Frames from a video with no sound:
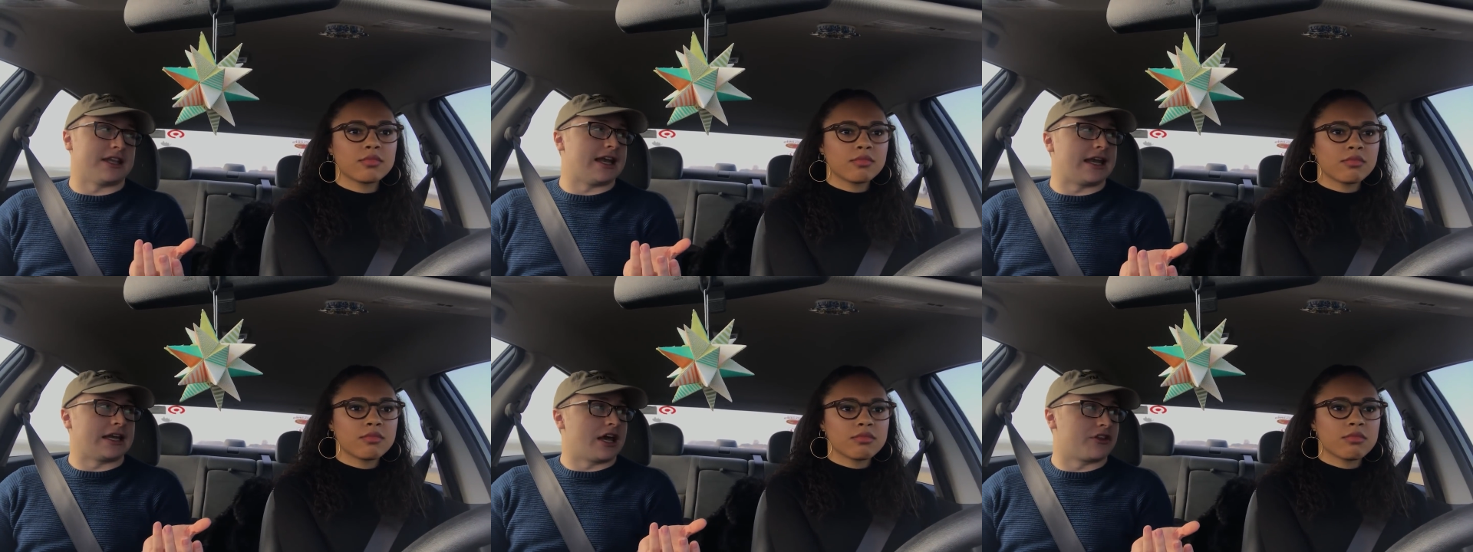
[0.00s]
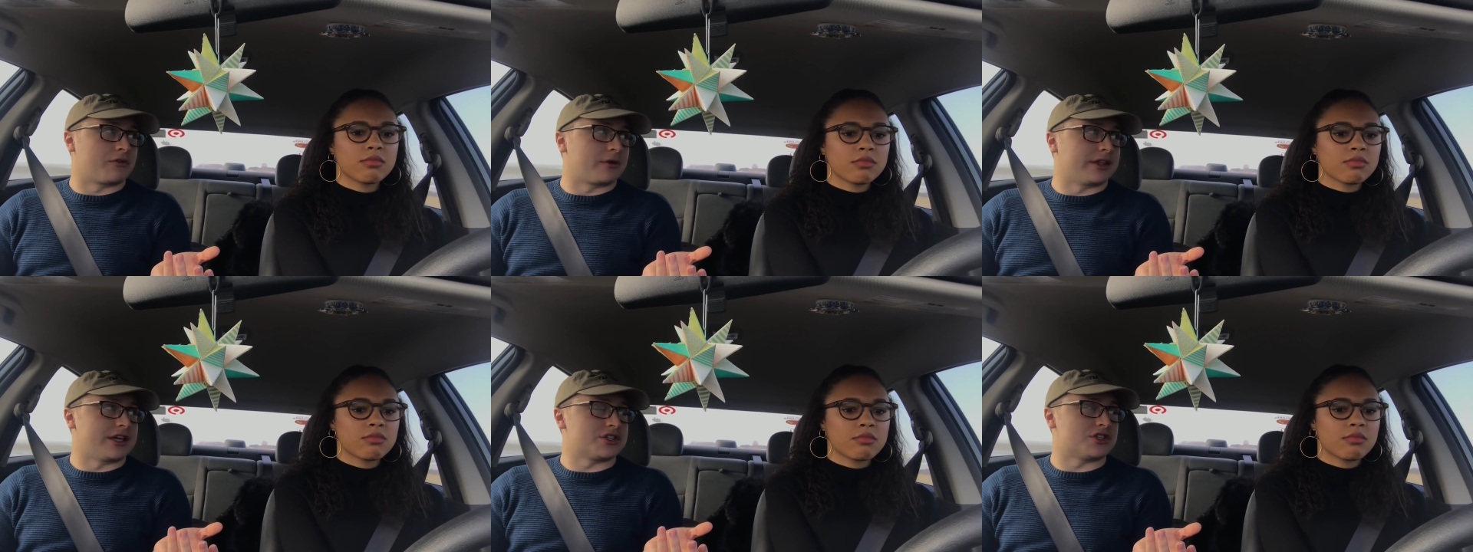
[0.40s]
Speaker 1: different
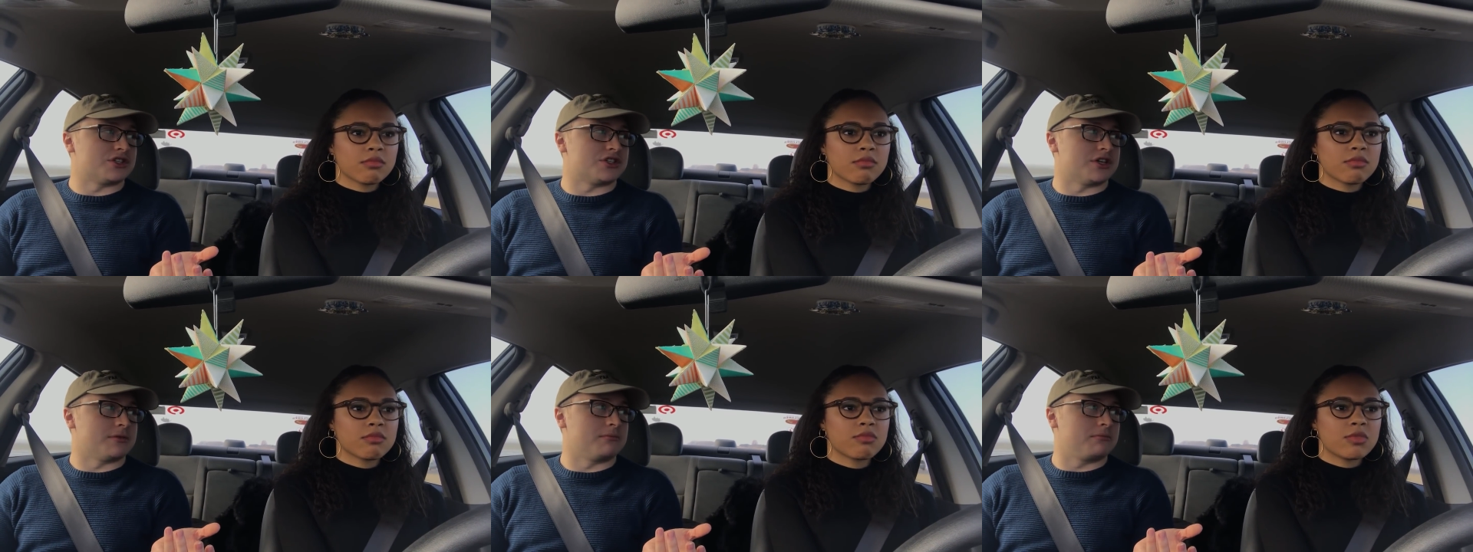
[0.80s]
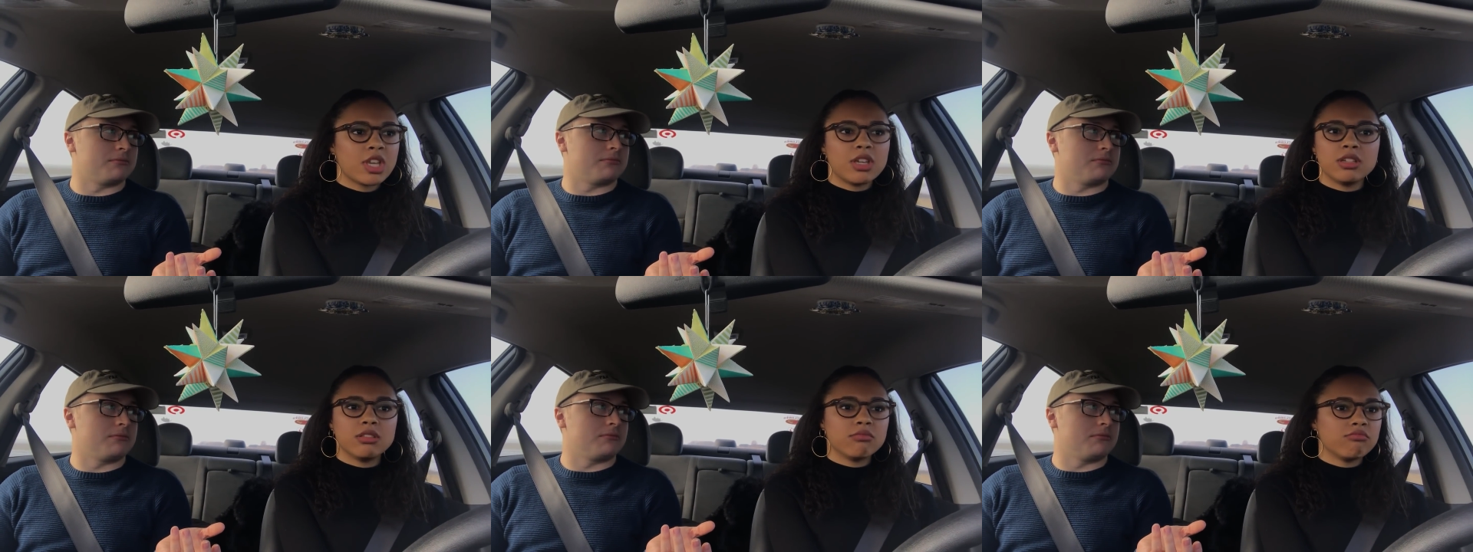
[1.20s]
than any other
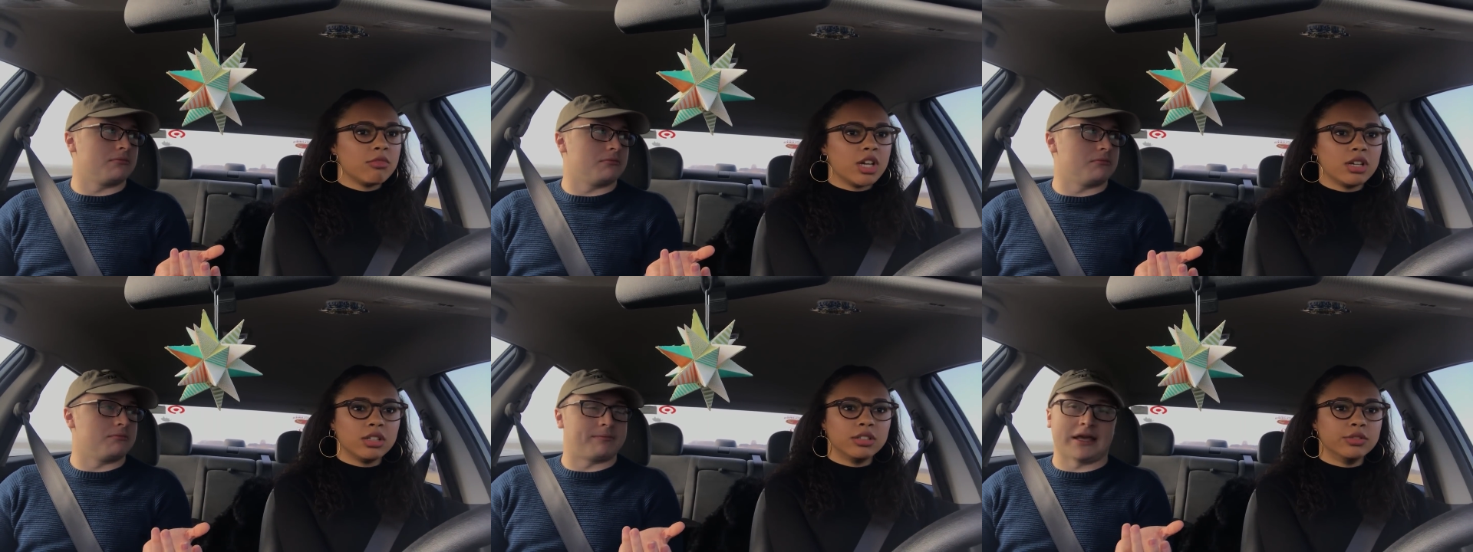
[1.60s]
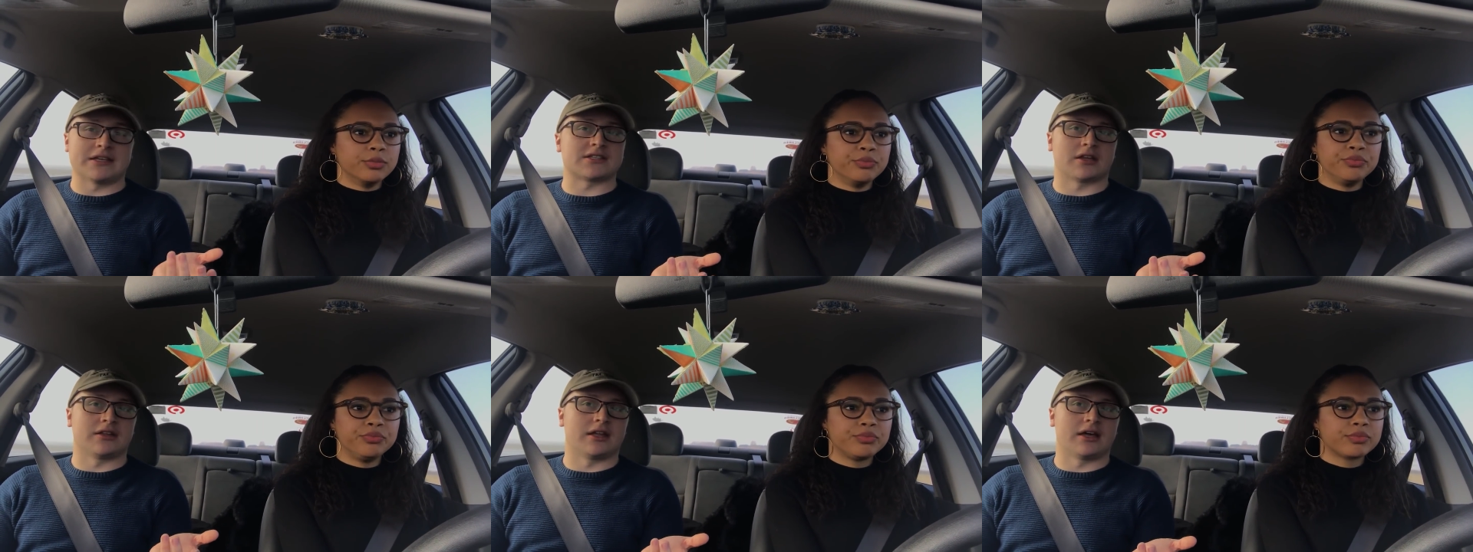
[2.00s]
relationship
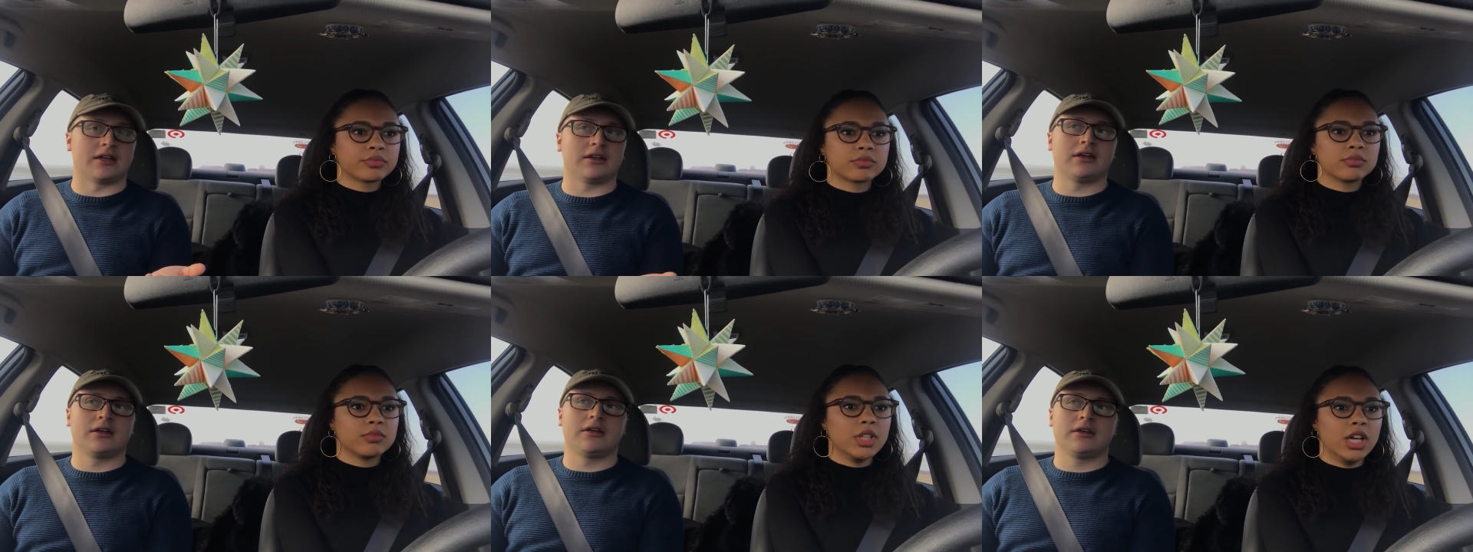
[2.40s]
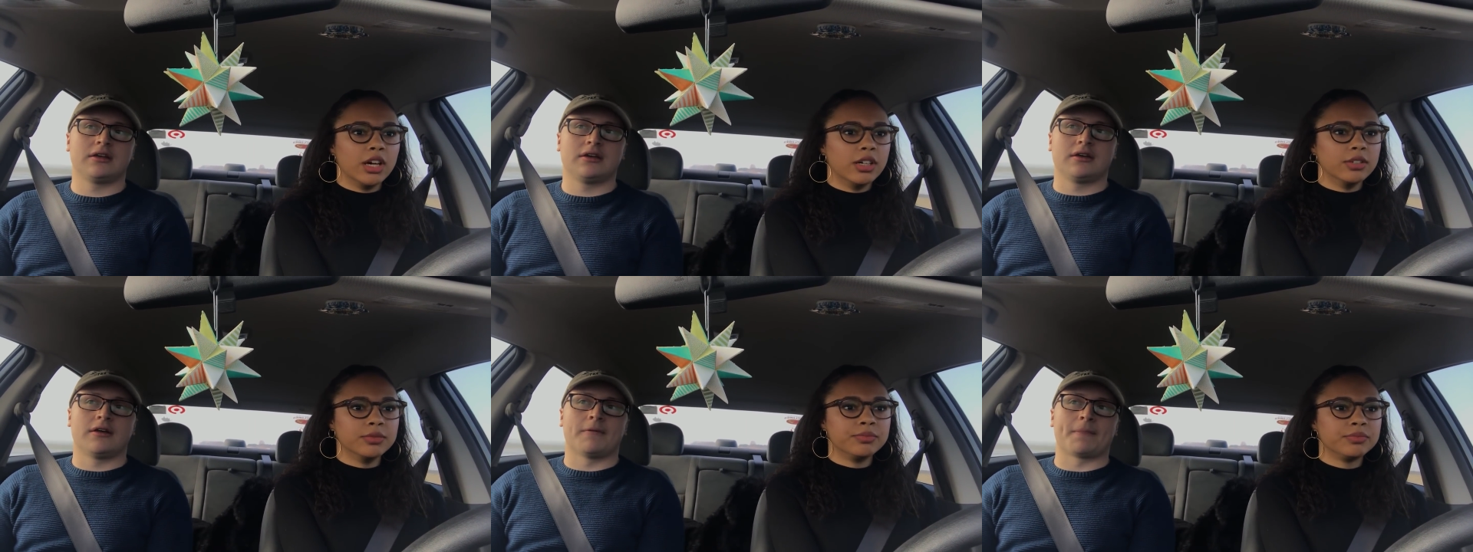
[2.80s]
no. based on
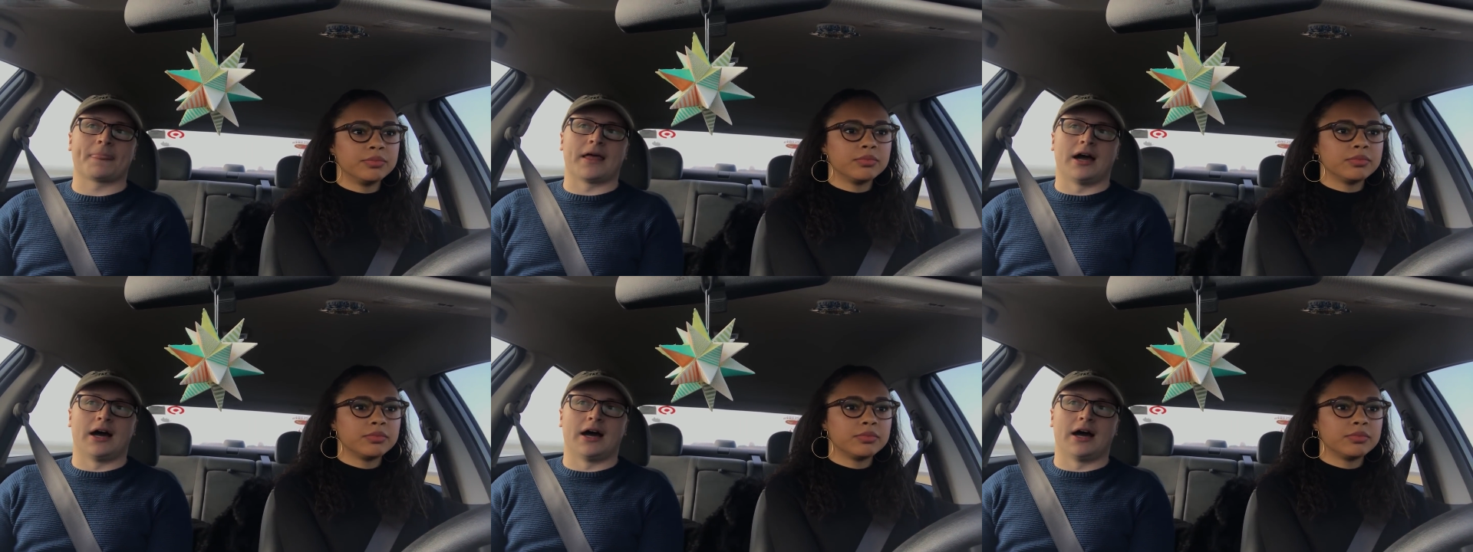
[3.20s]
that. No.